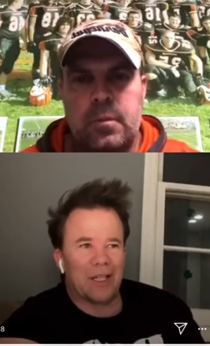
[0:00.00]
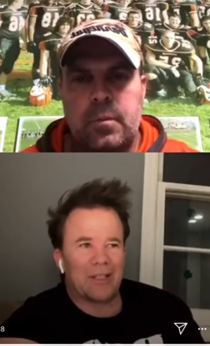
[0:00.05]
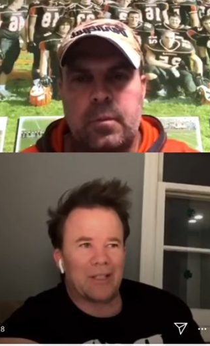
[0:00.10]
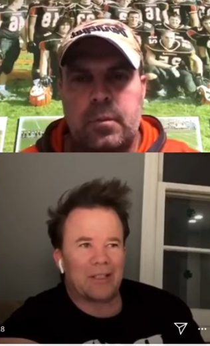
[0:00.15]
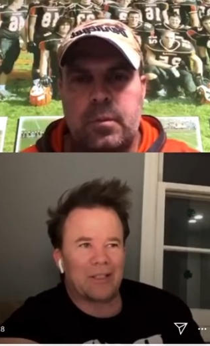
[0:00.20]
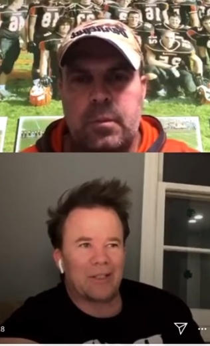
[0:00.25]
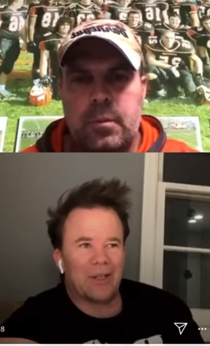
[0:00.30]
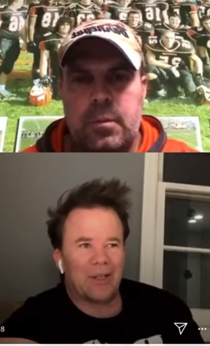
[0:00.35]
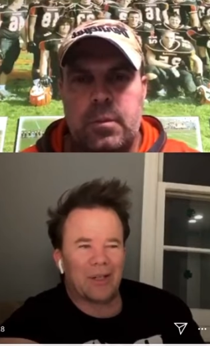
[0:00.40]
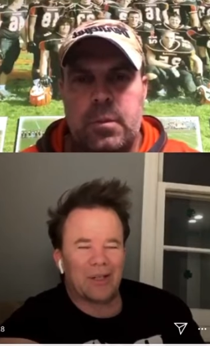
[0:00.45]

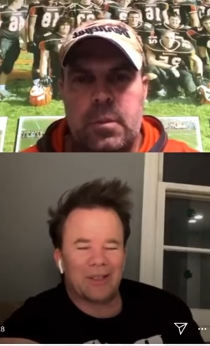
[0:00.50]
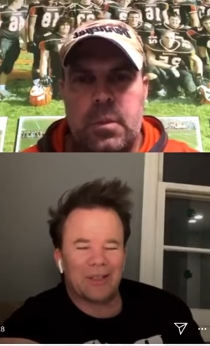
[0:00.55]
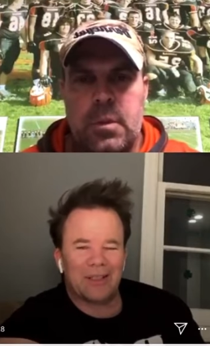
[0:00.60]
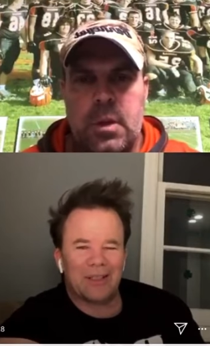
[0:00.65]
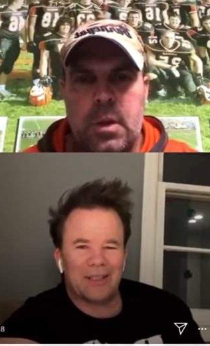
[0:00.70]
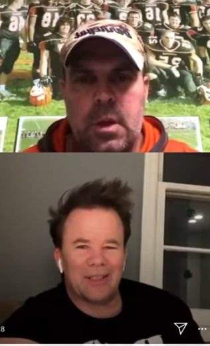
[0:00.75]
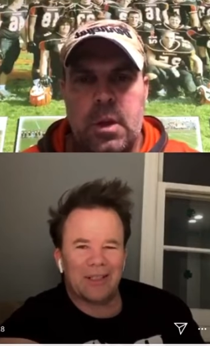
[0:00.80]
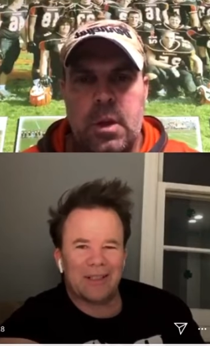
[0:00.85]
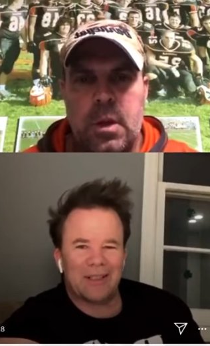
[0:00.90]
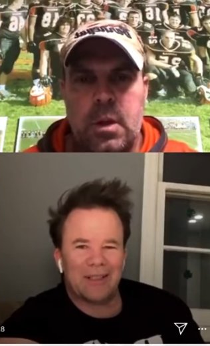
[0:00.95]
Speaker 1: talking to kids
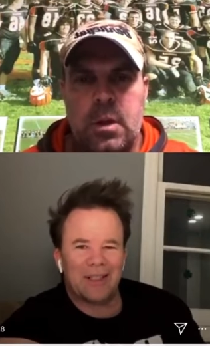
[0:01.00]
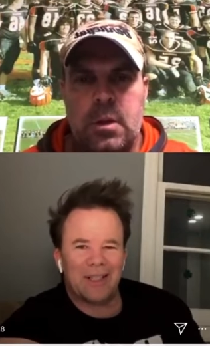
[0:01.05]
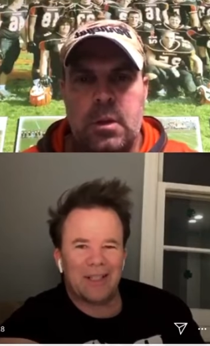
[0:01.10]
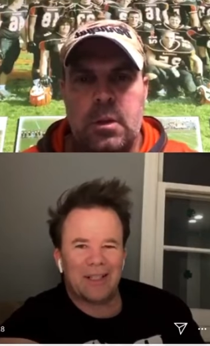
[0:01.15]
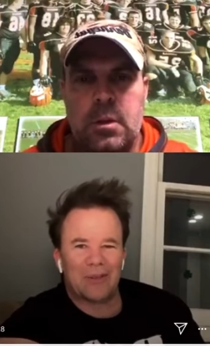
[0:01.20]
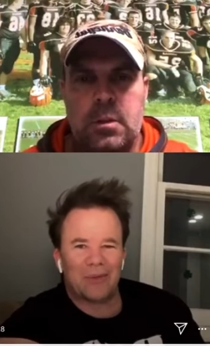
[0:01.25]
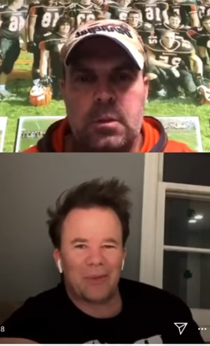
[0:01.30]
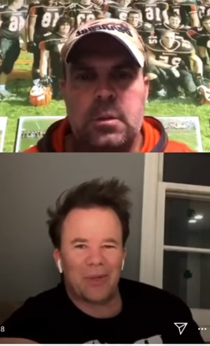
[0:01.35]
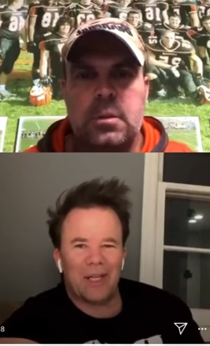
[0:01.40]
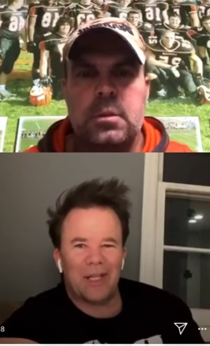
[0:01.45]
in eighth
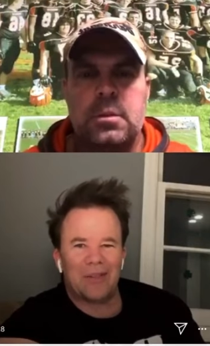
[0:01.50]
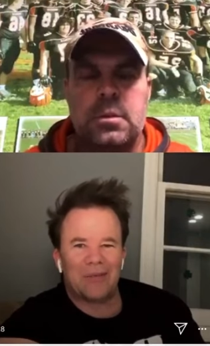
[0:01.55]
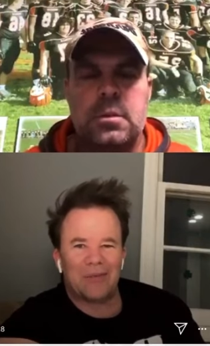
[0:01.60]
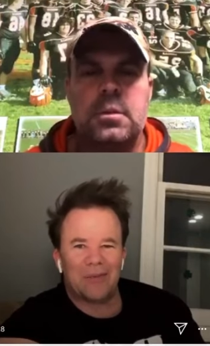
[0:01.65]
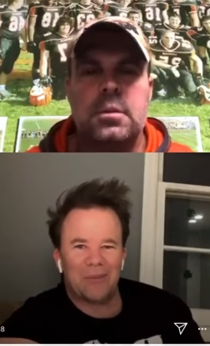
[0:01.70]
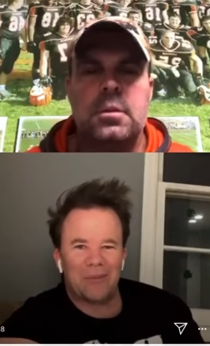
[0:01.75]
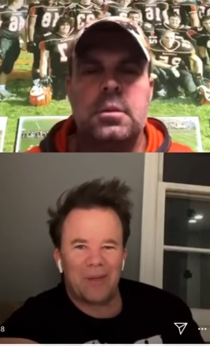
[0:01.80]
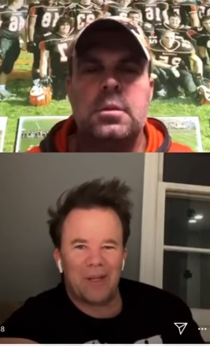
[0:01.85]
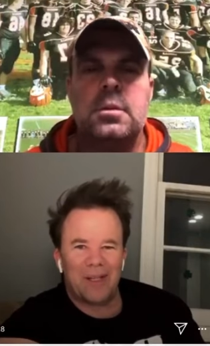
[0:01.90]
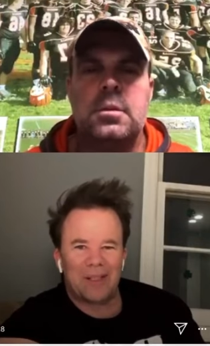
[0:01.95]
grade from
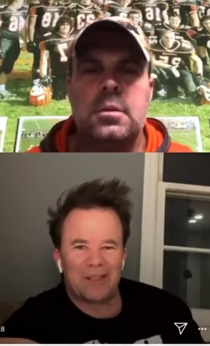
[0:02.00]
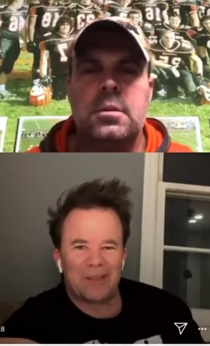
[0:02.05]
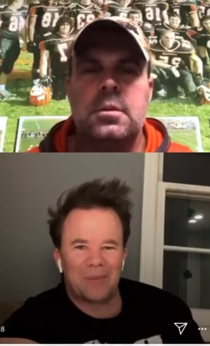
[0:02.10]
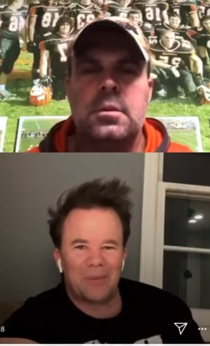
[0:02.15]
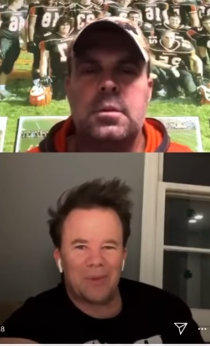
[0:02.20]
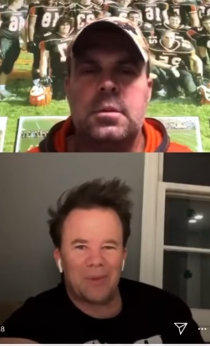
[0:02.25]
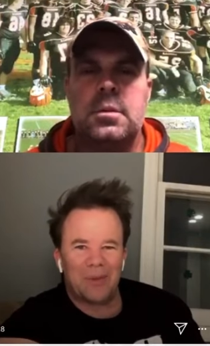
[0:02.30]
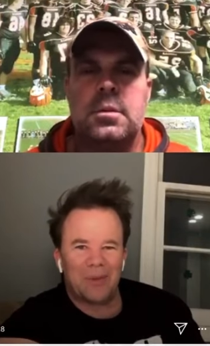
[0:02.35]
basketball,